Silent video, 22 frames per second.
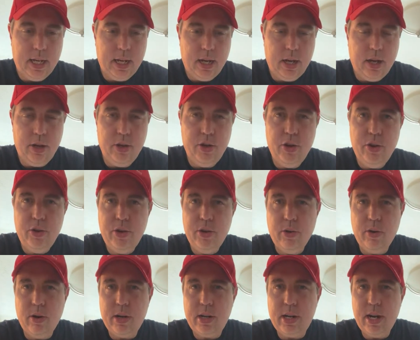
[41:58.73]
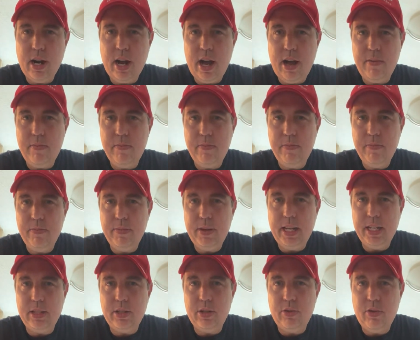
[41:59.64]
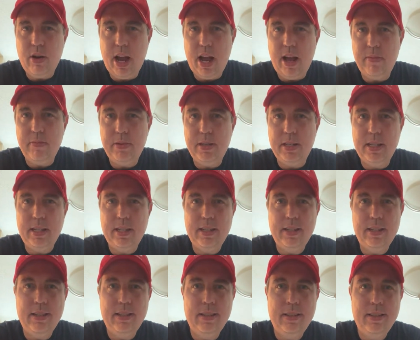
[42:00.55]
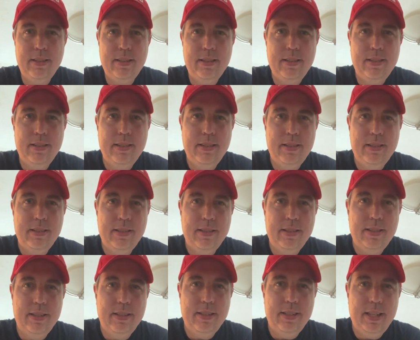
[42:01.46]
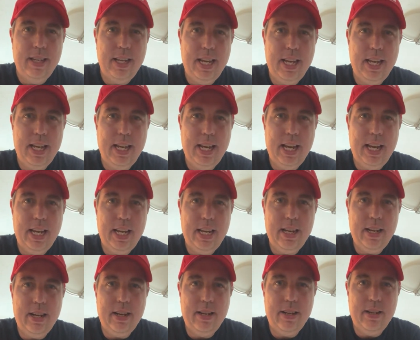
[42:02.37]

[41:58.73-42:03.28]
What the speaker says: A New York cop gets trapped in a